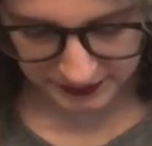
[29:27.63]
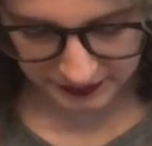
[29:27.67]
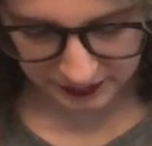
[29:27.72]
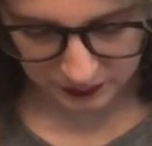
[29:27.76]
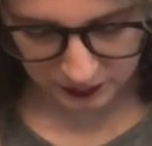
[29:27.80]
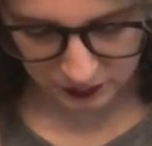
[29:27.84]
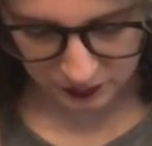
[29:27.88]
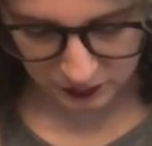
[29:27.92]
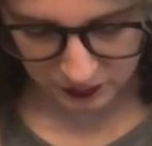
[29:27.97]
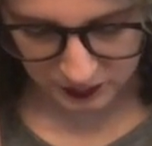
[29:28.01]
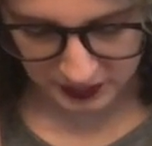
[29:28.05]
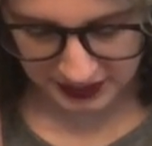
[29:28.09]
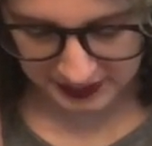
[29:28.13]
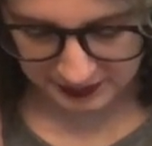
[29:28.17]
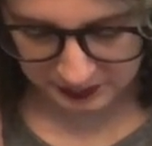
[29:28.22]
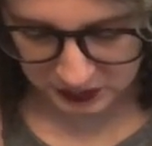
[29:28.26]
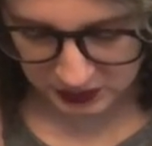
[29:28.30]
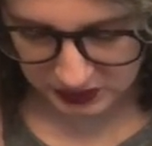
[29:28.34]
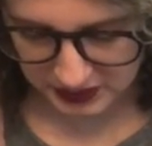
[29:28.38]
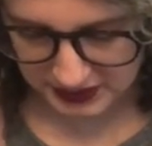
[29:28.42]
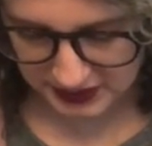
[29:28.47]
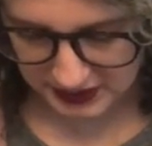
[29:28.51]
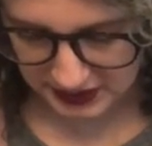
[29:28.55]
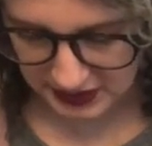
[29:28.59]
One
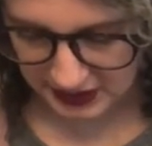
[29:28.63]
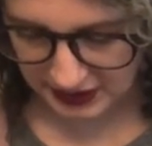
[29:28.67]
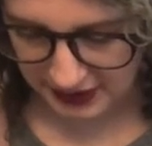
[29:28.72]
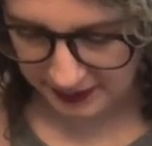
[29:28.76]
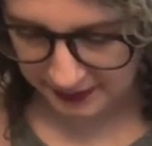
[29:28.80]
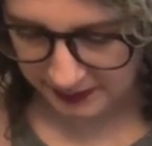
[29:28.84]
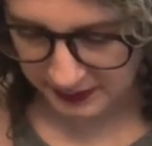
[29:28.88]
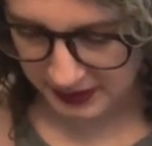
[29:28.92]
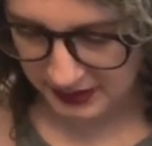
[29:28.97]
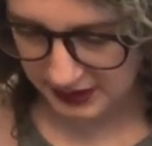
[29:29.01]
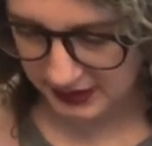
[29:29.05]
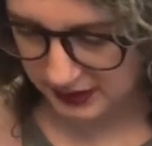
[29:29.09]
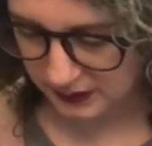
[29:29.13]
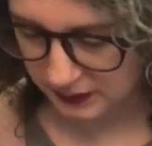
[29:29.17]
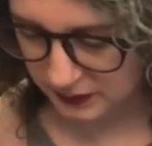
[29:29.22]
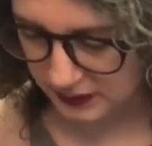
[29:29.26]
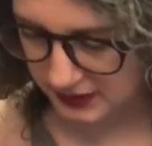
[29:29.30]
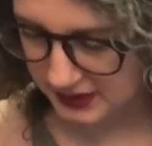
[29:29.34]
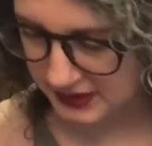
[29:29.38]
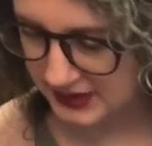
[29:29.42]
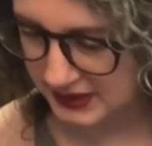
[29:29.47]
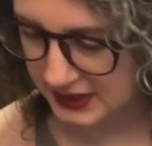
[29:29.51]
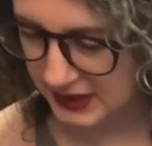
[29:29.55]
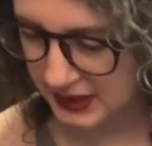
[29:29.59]
more time. We'll
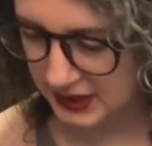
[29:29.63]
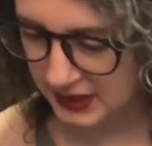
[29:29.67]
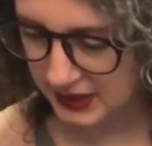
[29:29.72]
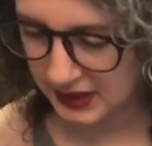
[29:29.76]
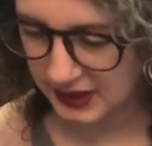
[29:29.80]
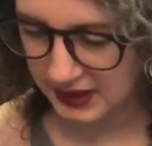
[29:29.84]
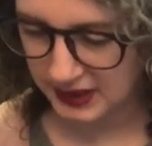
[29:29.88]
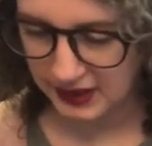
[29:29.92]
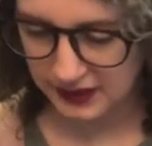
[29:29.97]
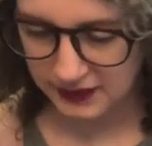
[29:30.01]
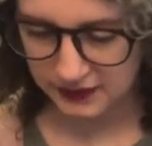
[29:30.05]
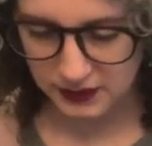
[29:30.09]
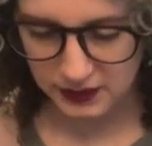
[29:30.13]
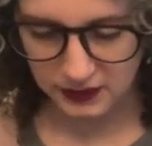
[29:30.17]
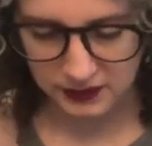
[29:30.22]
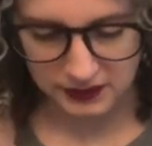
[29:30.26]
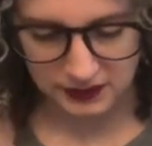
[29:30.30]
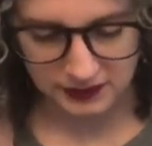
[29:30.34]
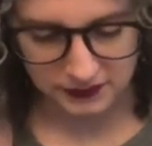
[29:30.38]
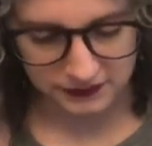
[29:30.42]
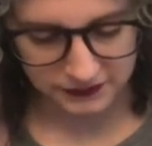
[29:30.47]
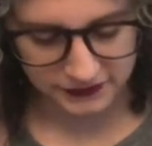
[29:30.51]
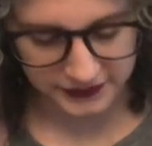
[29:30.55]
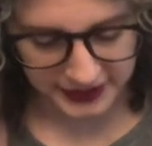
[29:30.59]
see if you
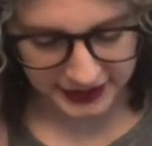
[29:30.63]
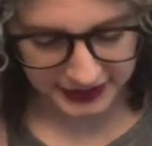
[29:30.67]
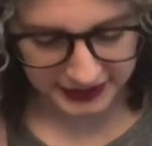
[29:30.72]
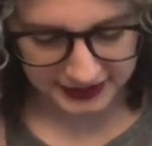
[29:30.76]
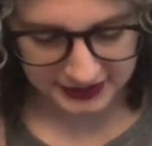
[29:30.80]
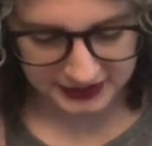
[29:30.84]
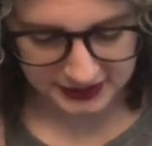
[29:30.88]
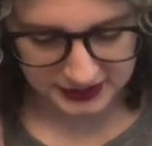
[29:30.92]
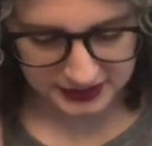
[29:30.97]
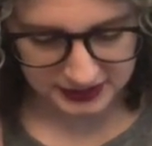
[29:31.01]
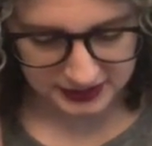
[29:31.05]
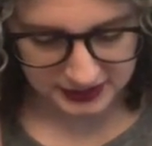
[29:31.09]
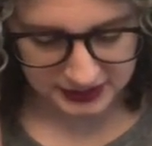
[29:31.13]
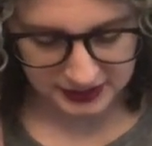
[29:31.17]
can find